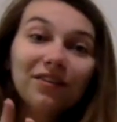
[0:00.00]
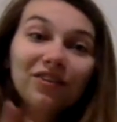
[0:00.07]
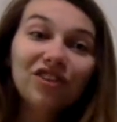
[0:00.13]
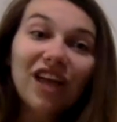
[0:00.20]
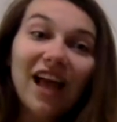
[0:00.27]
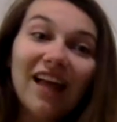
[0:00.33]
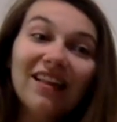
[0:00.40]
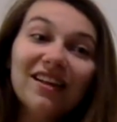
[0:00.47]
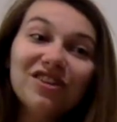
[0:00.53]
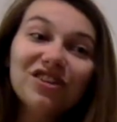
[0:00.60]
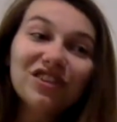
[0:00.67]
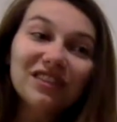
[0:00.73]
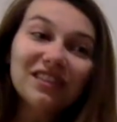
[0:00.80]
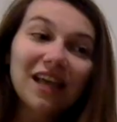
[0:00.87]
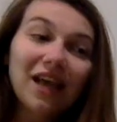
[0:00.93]
Challenge
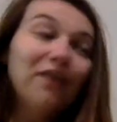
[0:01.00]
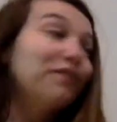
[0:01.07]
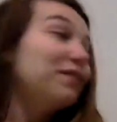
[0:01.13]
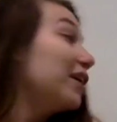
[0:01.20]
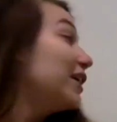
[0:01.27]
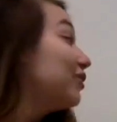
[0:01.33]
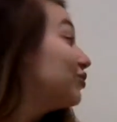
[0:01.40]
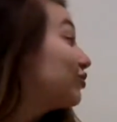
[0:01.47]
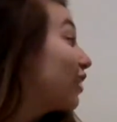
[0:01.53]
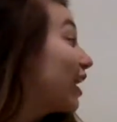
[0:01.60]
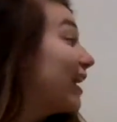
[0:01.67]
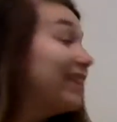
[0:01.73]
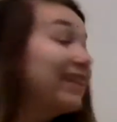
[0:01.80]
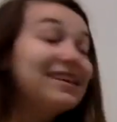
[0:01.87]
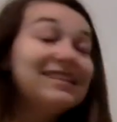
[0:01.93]
yourself.
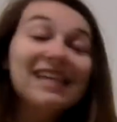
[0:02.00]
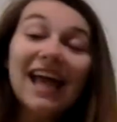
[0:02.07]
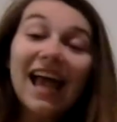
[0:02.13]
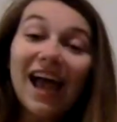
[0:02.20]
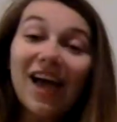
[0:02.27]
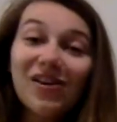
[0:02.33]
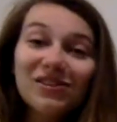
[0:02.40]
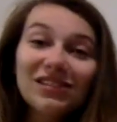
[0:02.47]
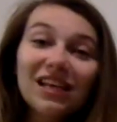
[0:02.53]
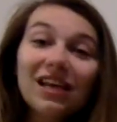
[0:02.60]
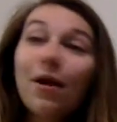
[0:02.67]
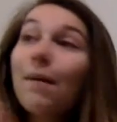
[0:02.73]
Try this out.